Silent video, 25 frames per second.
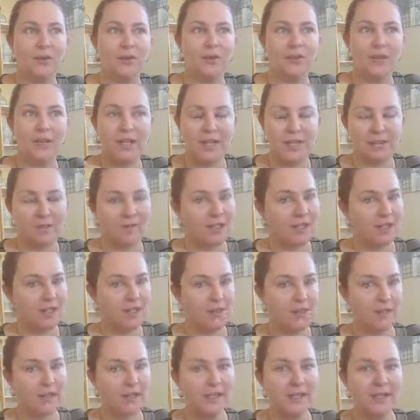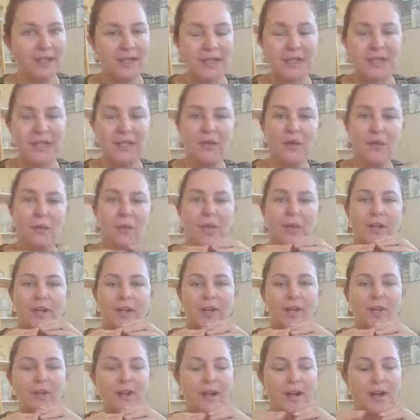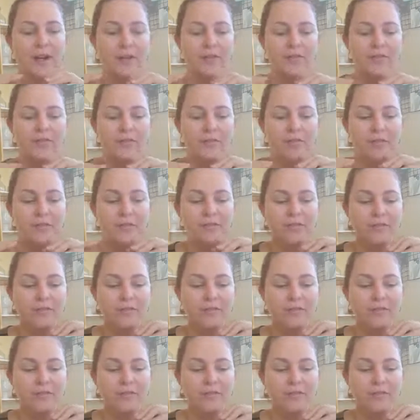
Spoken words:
really, really quickly, when you have